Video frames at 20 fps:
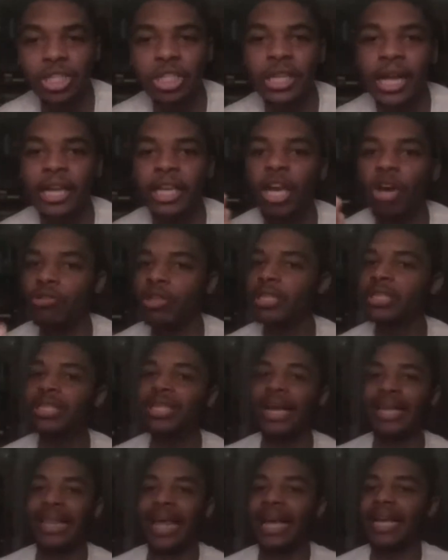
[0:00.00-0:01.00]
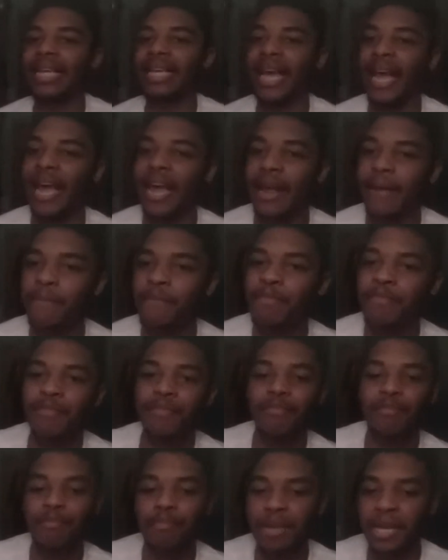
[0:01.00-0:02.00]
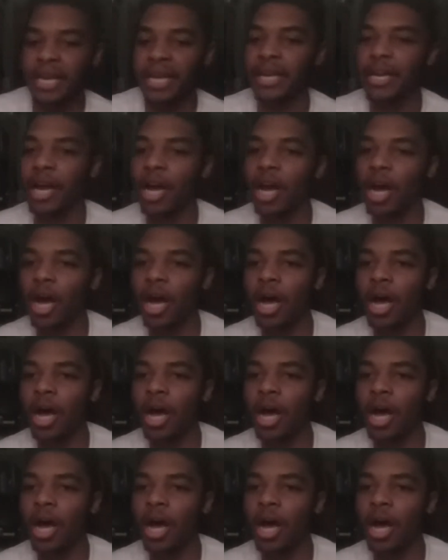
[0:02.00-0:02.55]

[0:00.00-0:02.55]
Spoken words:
She's like, "Yo, this is like that game me and